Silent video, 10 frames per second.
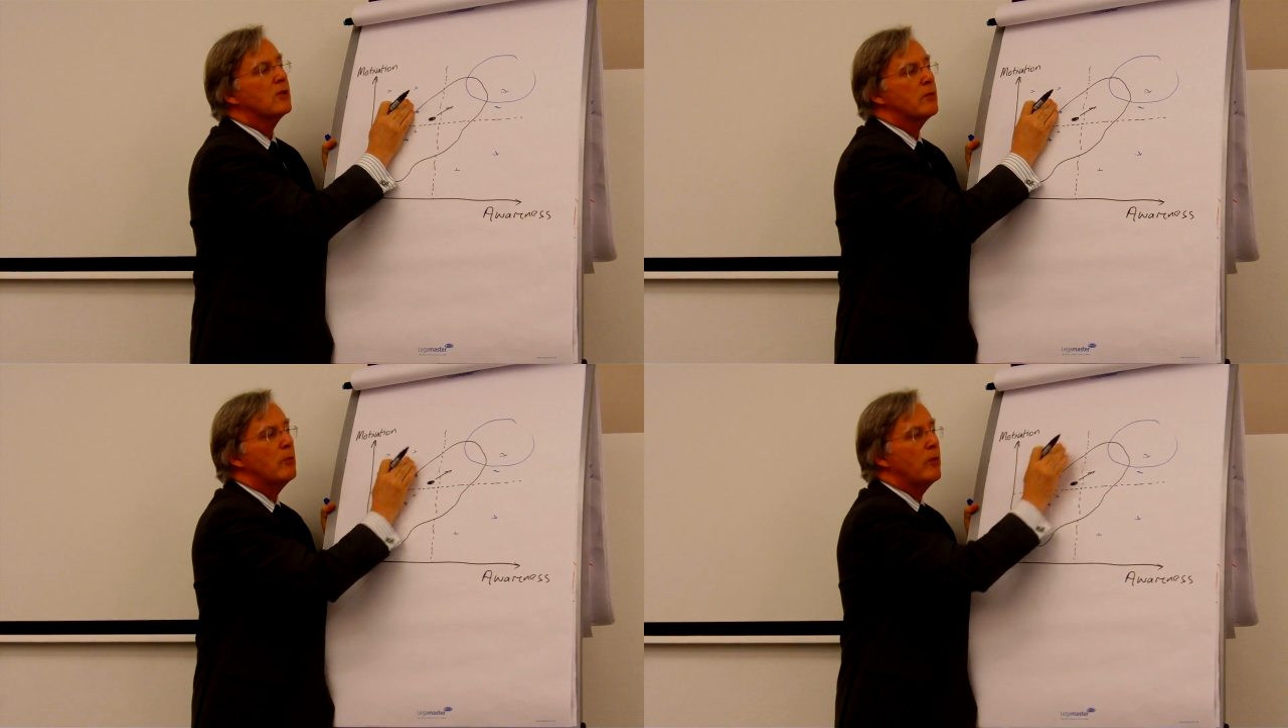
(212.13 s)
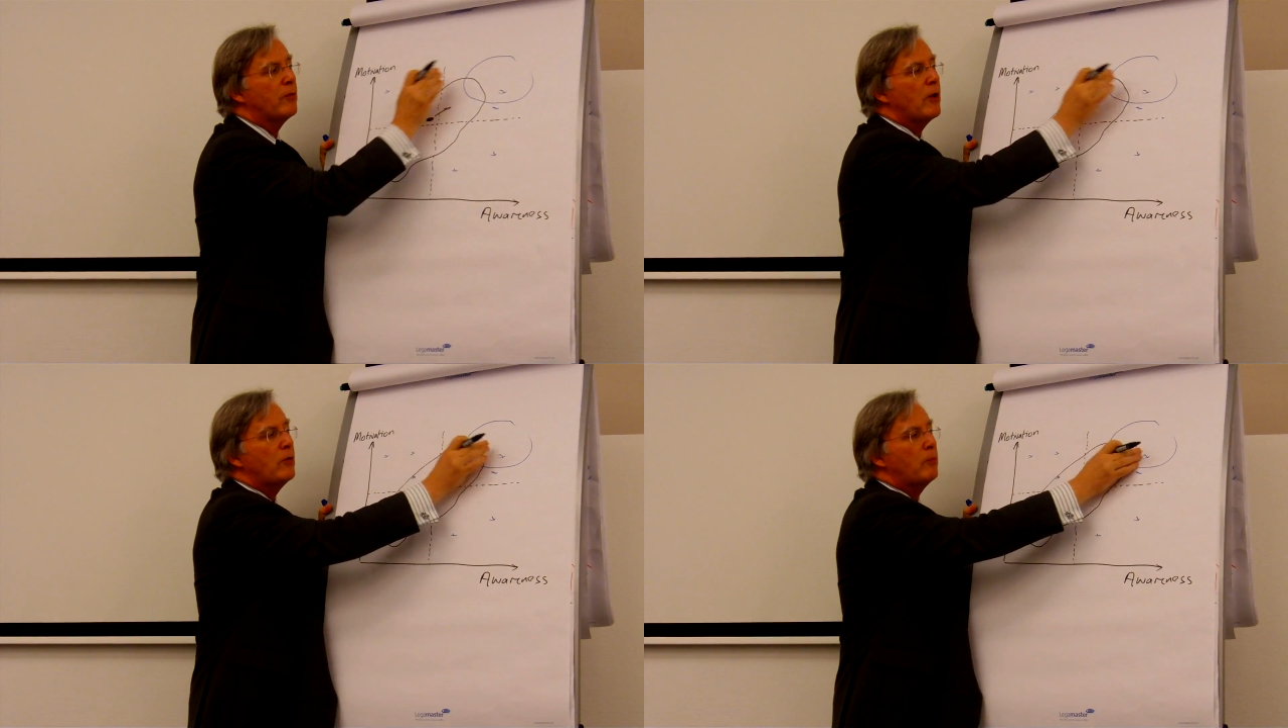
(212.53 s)
to
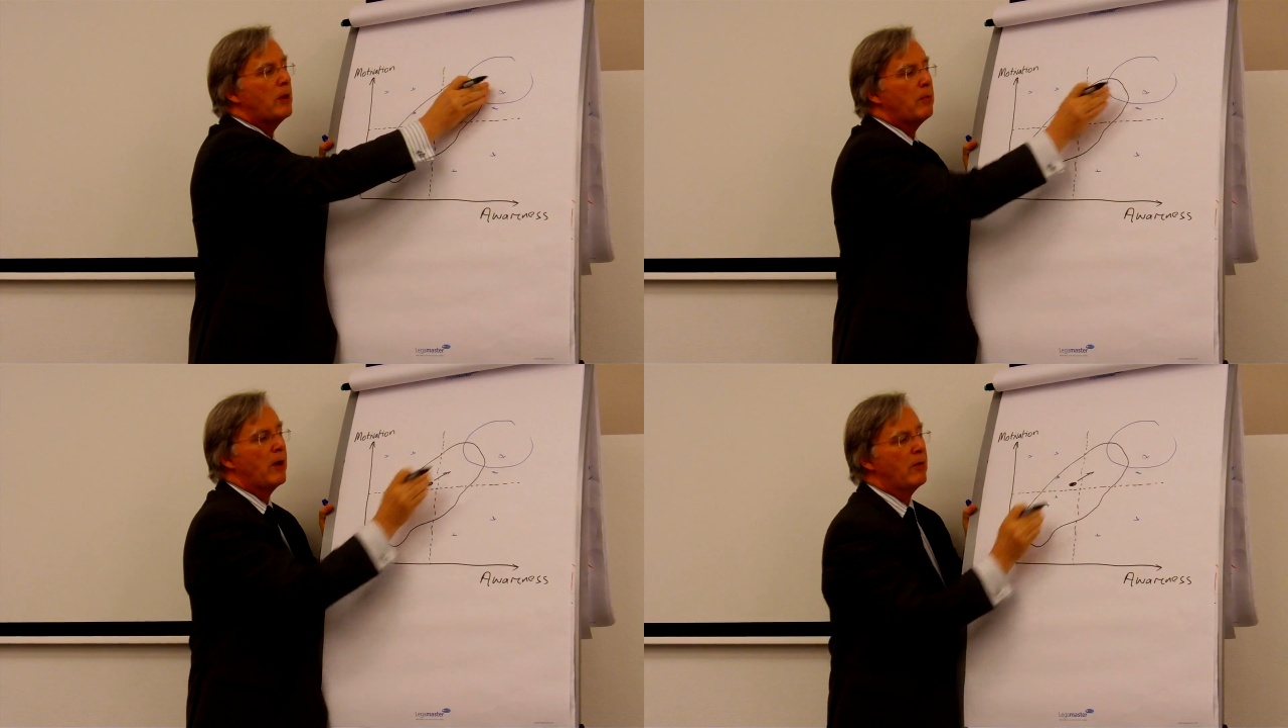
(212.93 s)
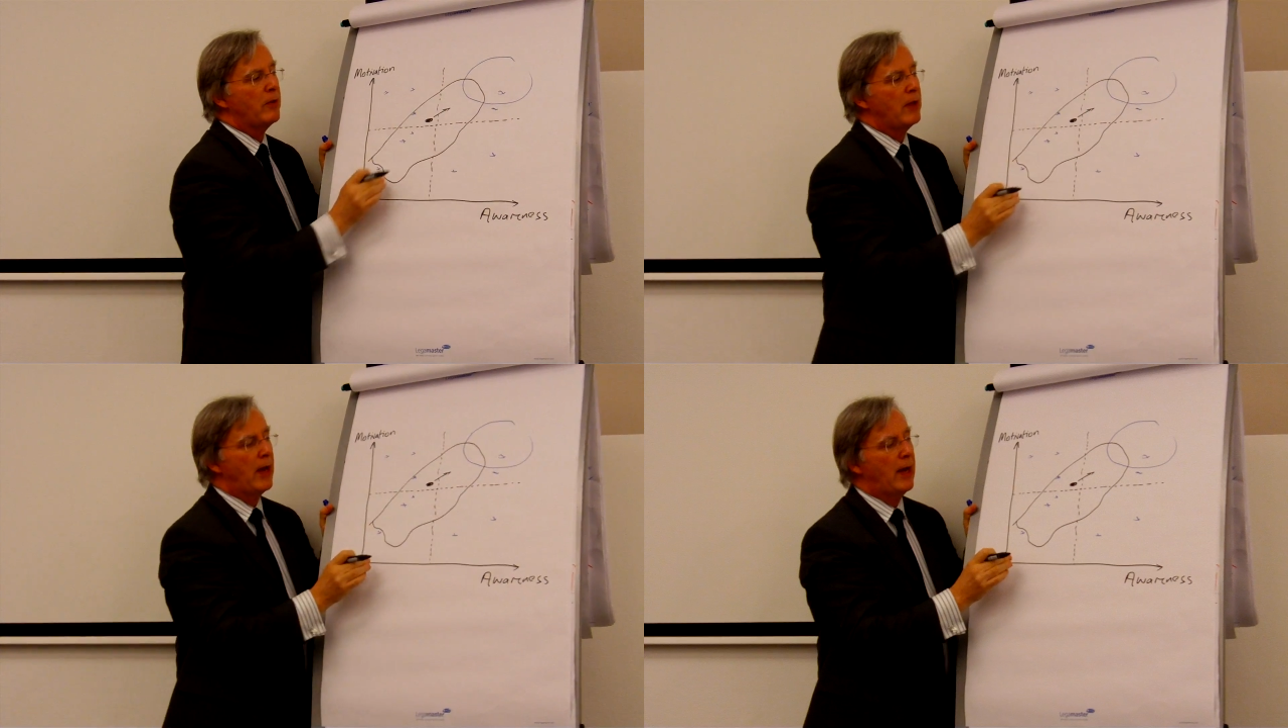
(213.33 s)
move those people
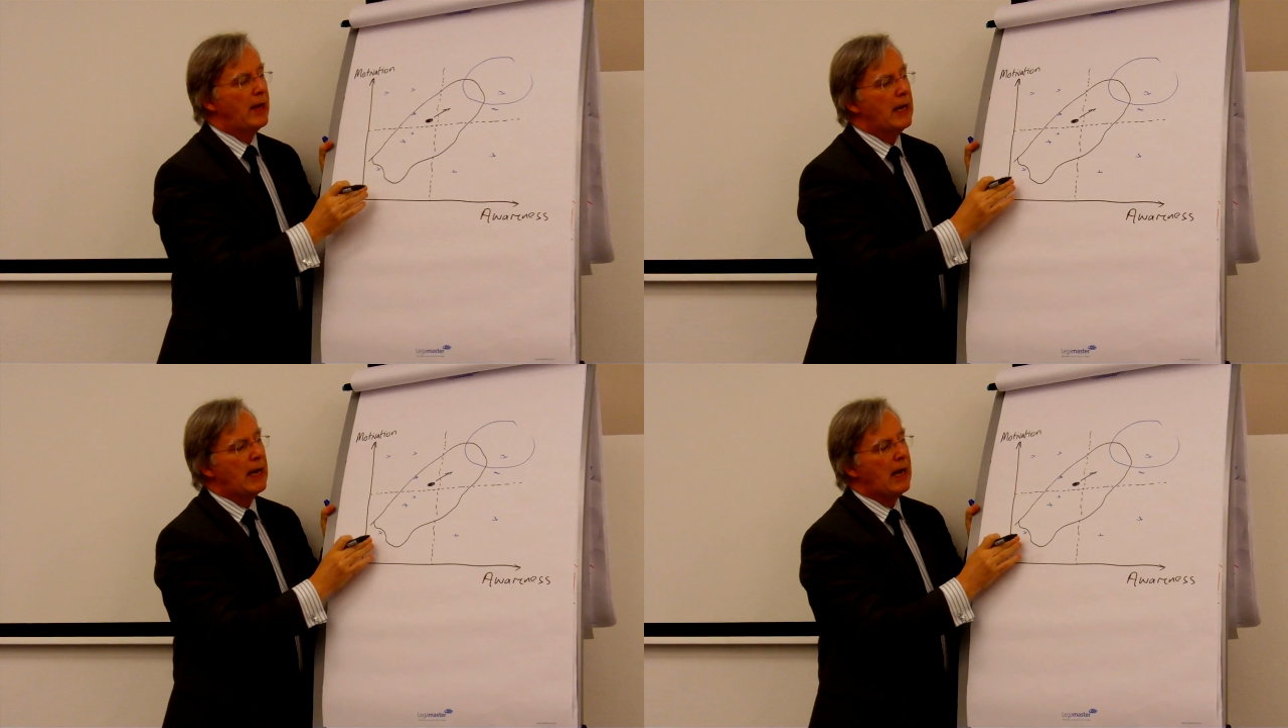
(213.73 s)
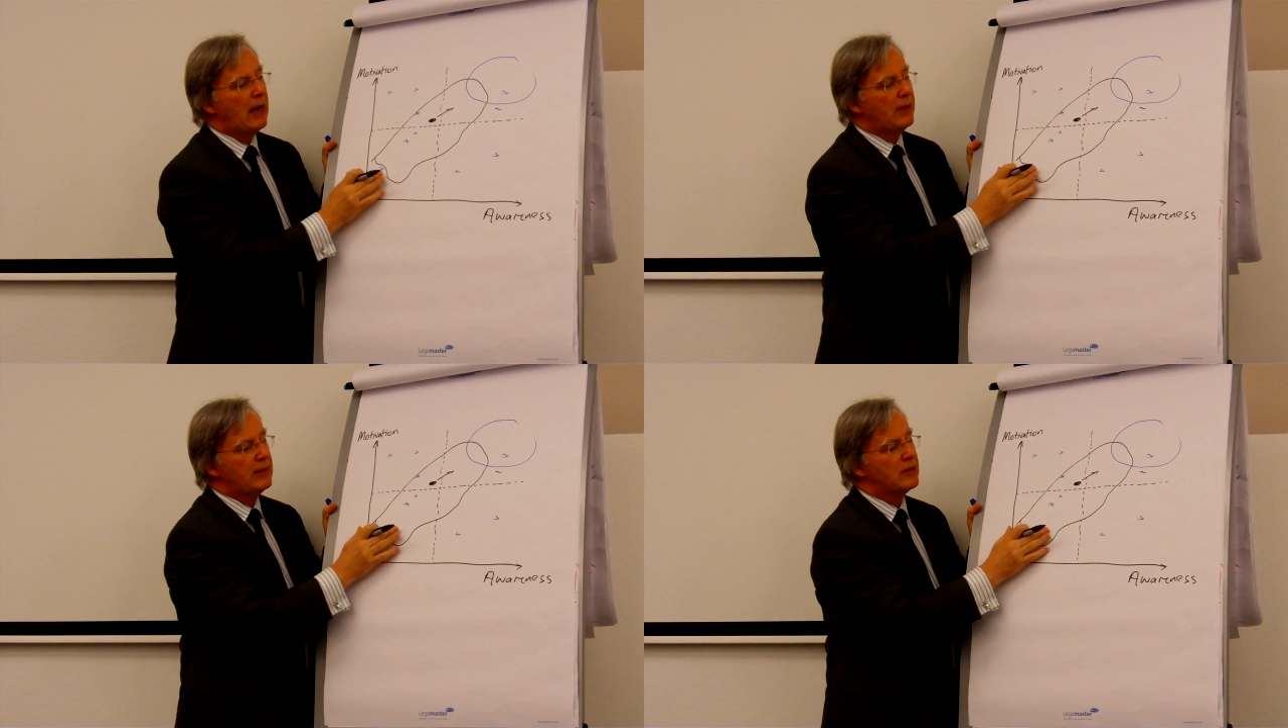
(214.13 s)
over there,
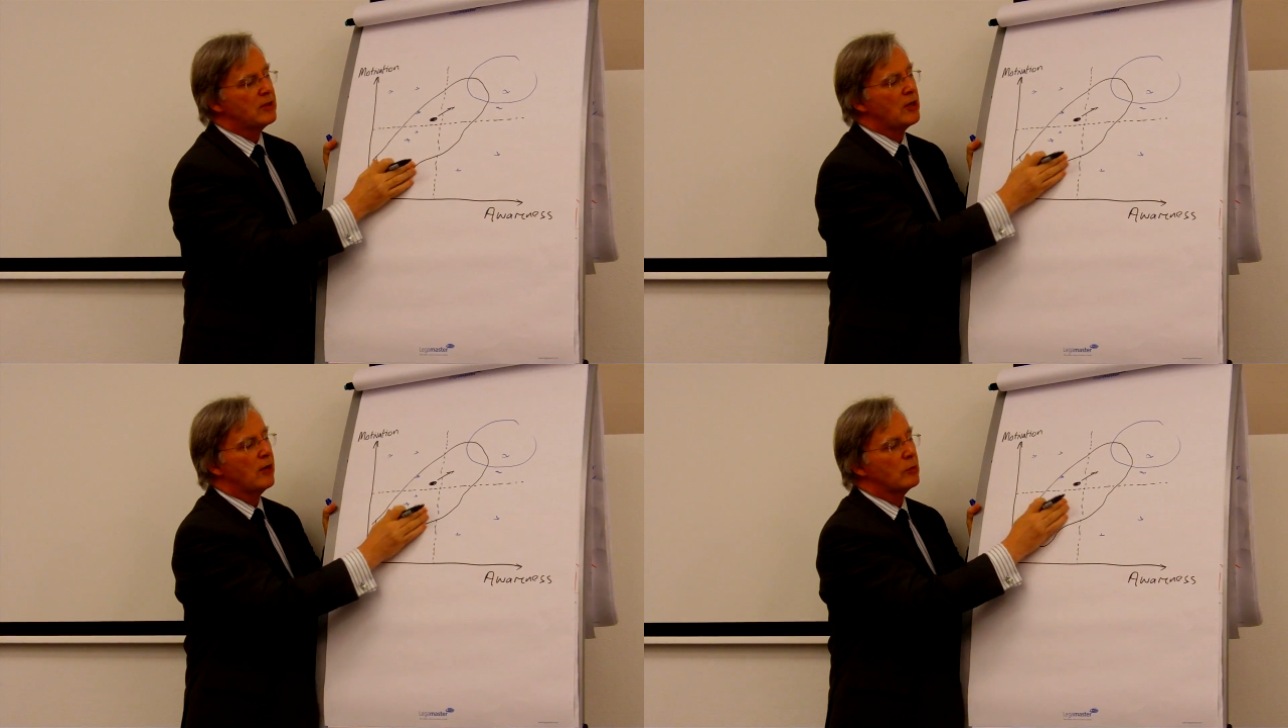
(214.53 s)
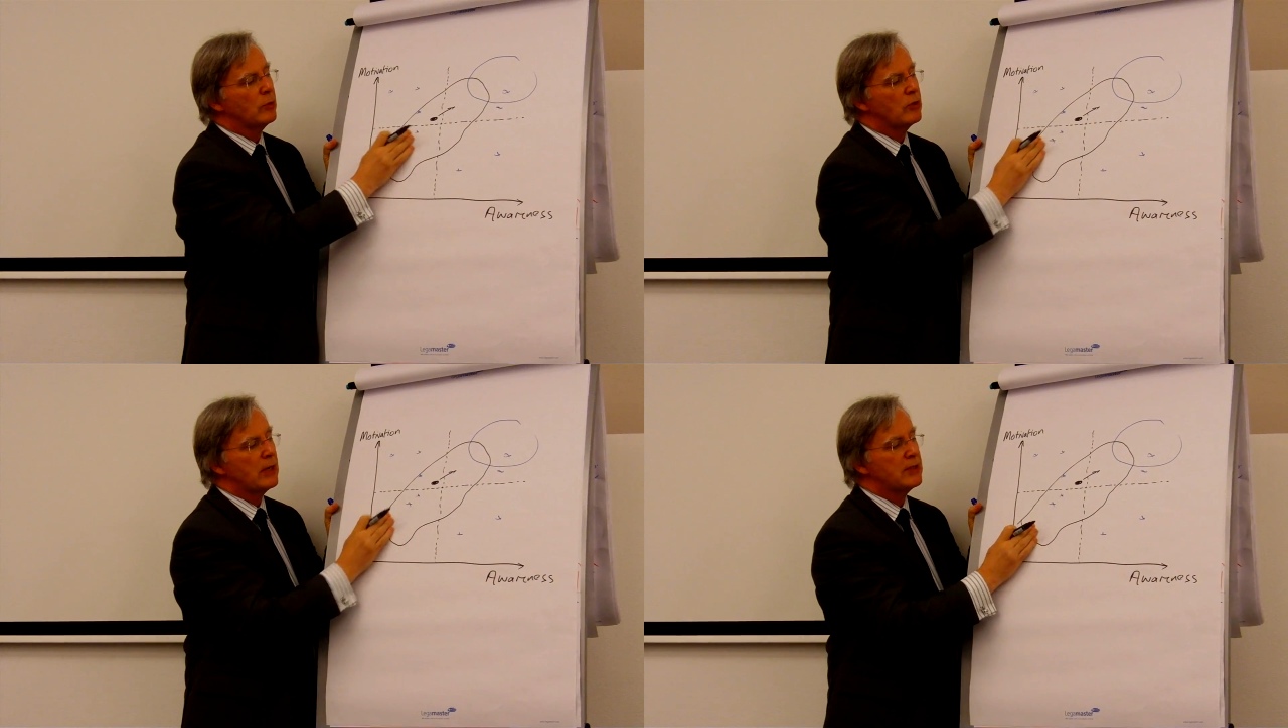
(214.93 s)
and then to start
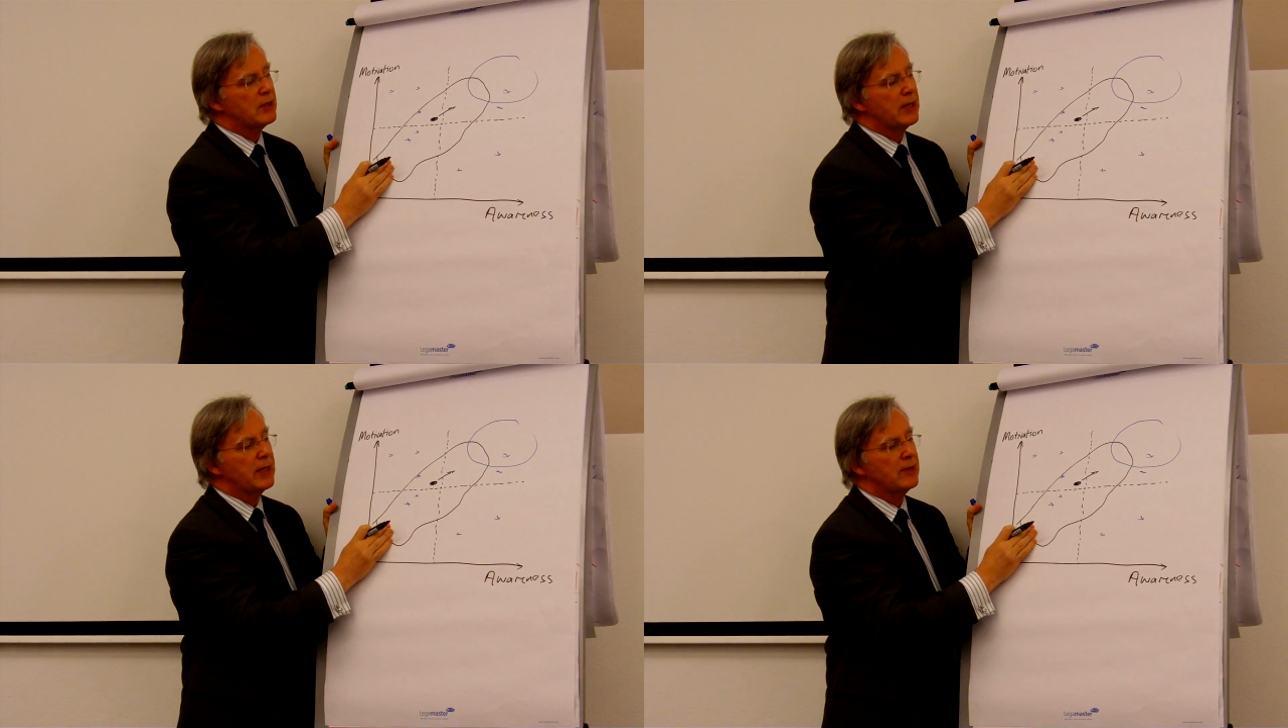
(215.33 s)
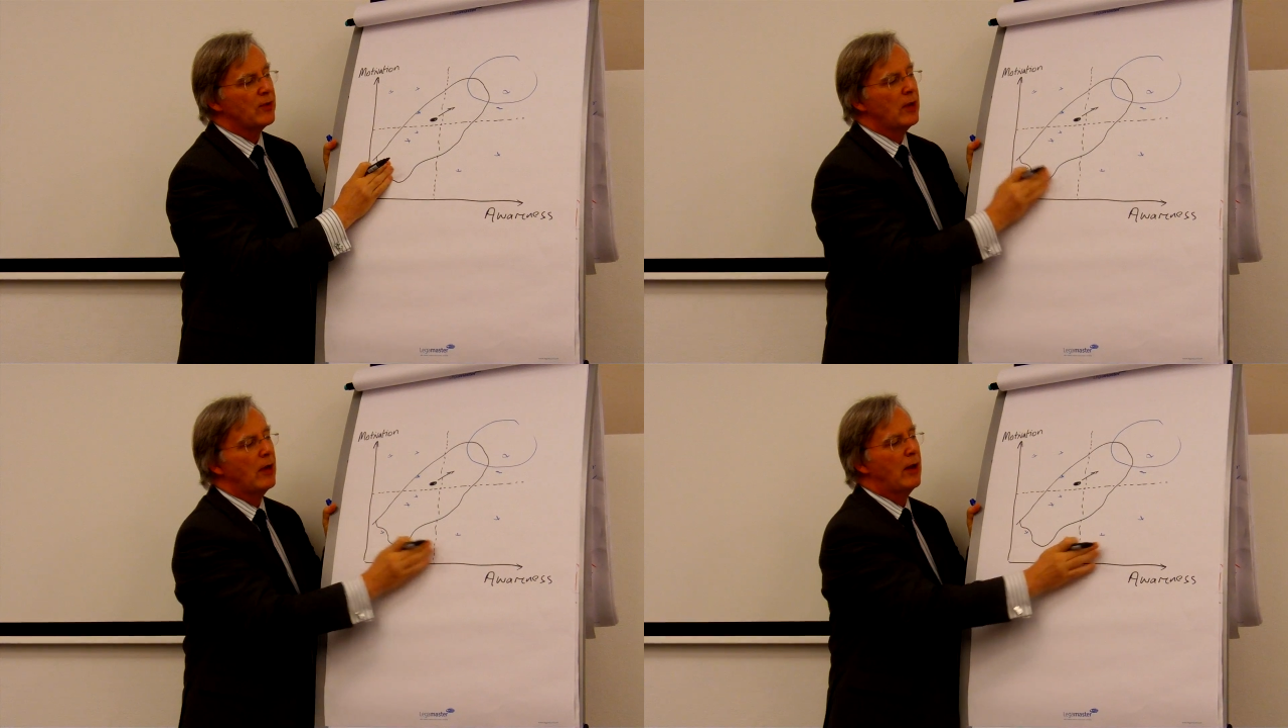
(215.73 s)
to address these.